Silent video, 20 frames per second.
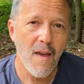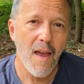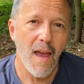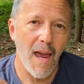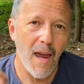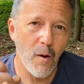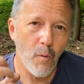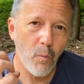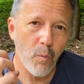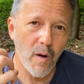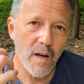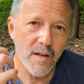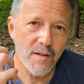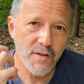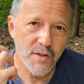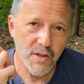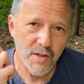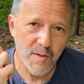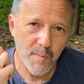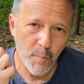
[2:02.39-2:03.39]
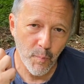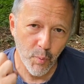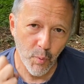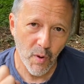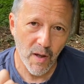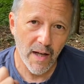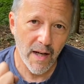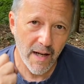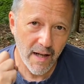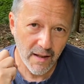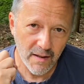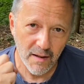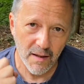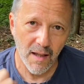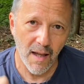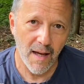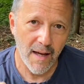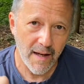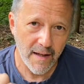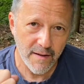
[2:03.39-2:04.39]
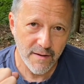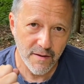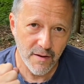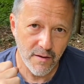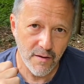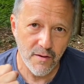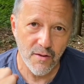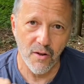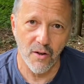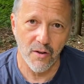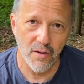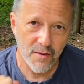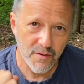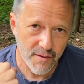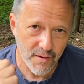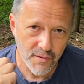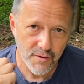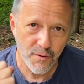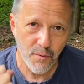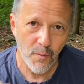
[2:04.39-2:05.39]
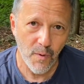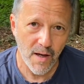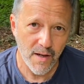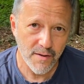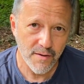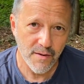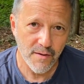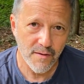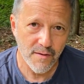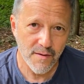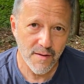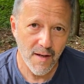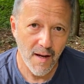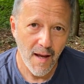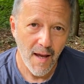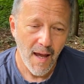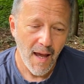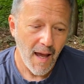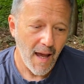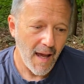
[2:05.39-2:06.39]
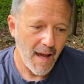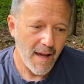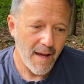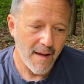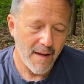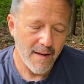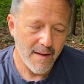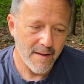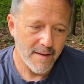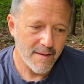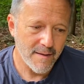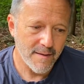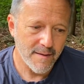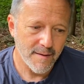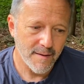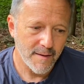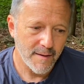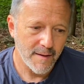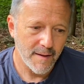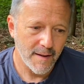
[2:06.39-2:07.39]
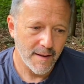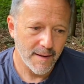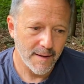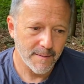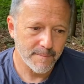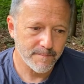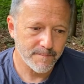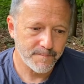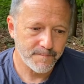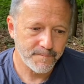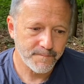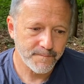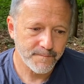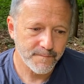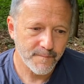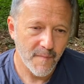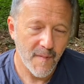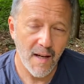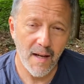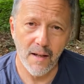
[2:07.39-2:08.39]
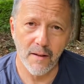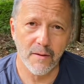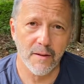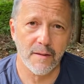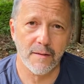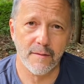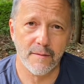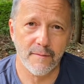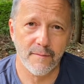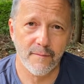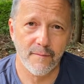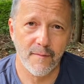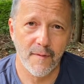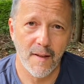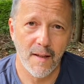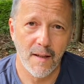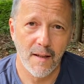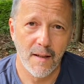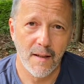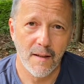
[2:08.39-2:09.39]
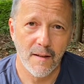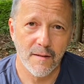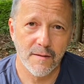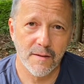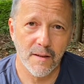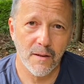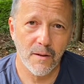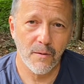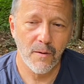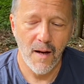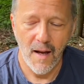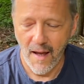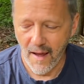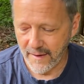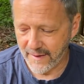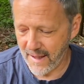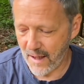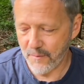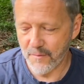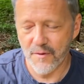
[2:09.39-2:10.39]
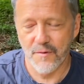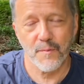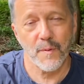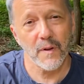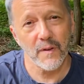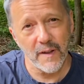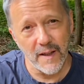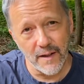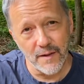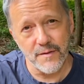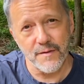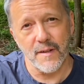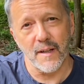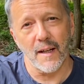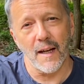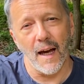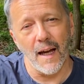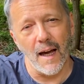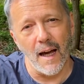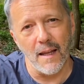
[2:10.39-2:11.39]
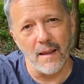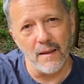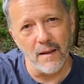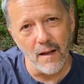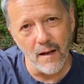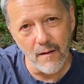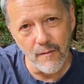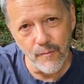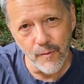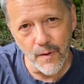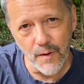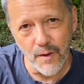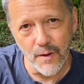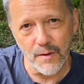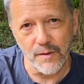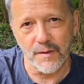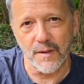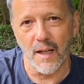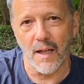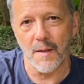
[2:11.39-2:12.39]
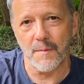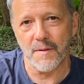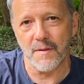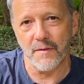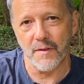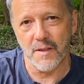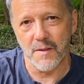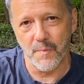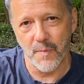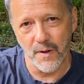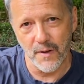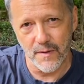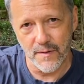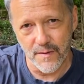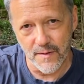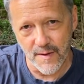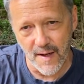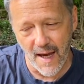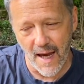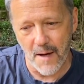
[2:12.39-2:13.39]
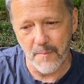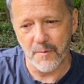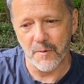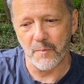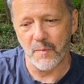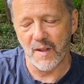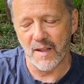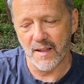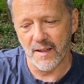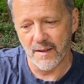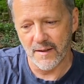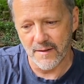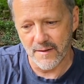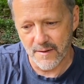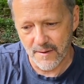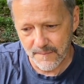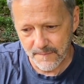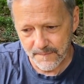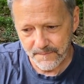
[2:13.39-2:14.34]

And we just bring light to dark situations and heal it. So that was really interesting. I love when those types of experiences happen, because